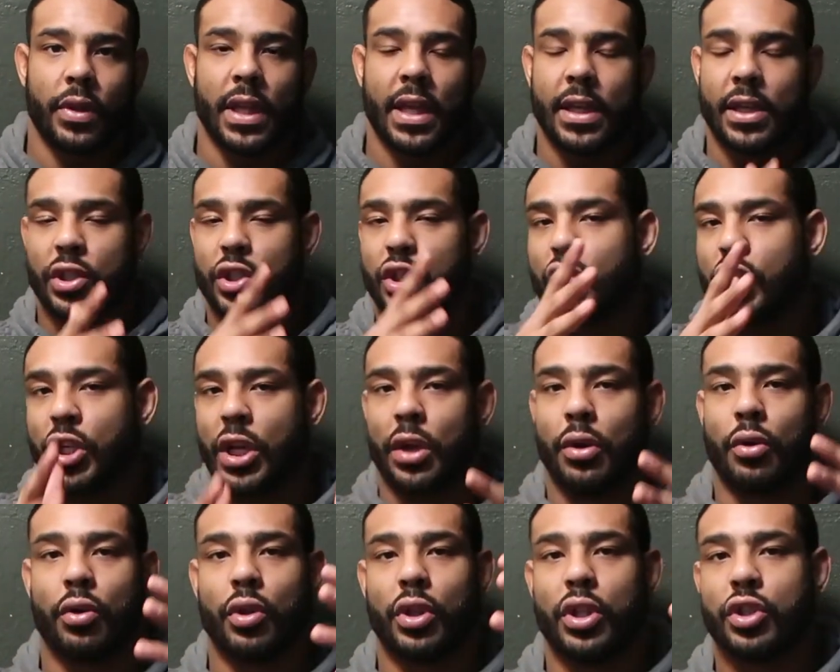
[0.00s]
Things
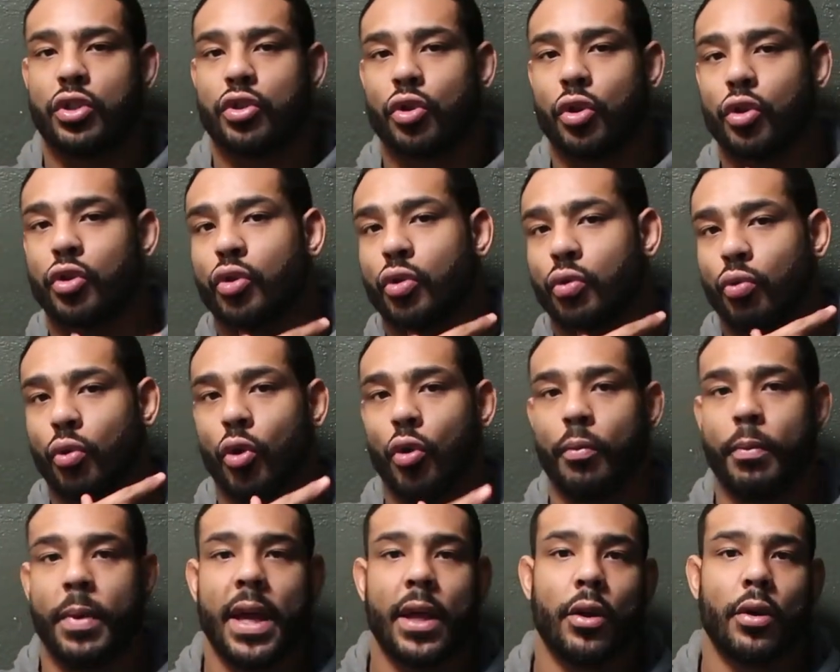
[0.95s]
generally start to
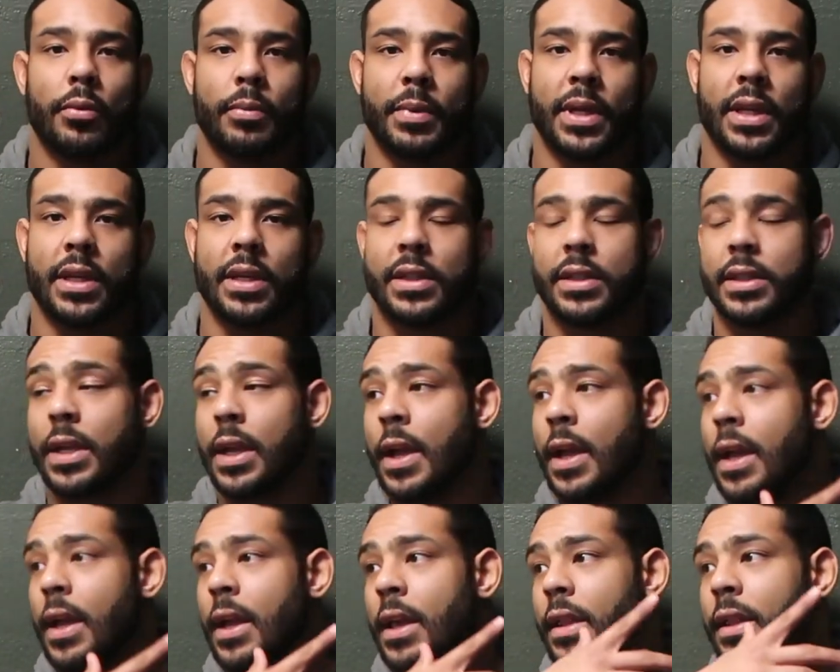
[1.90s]
roll better because
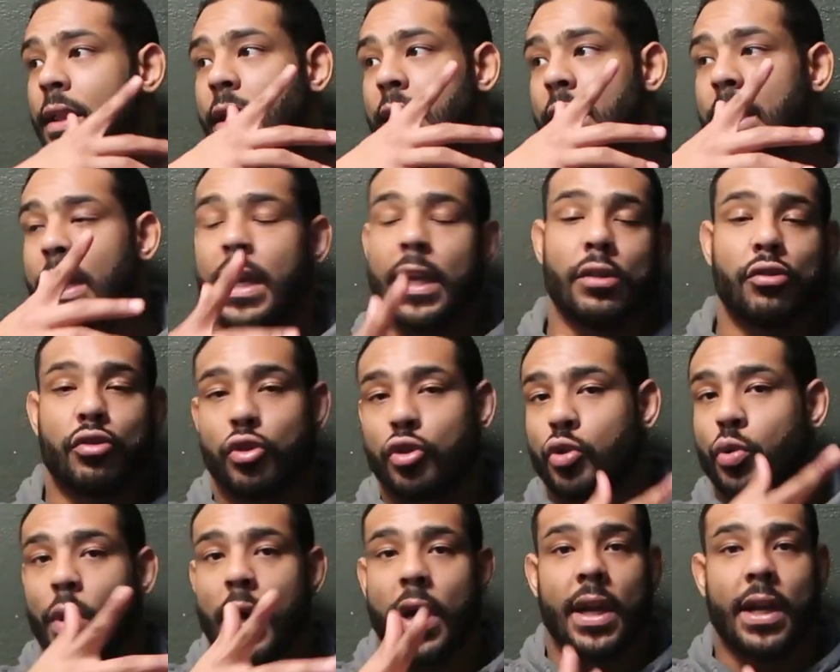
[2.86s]
the
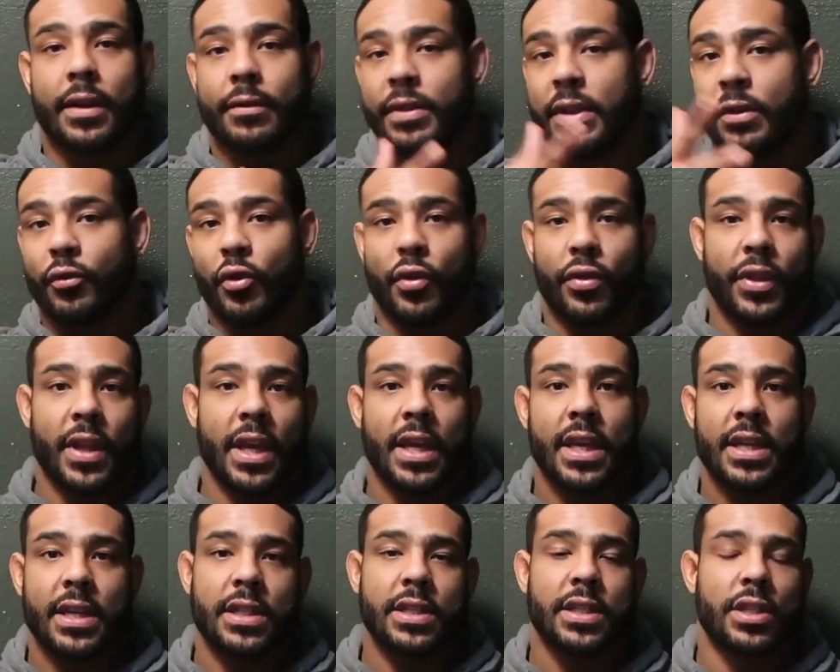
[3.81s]
intertwine of different
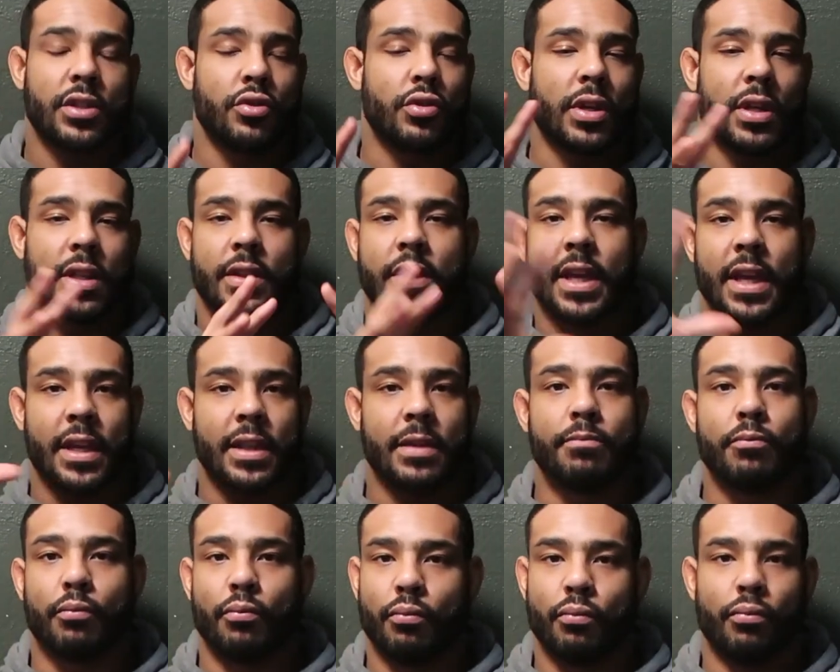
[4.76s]
things and you can
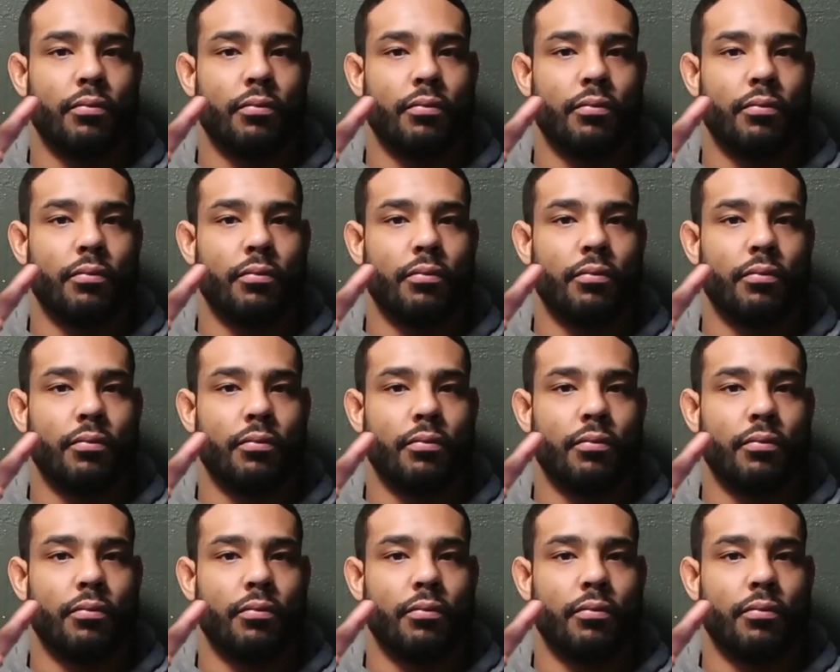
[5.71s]
think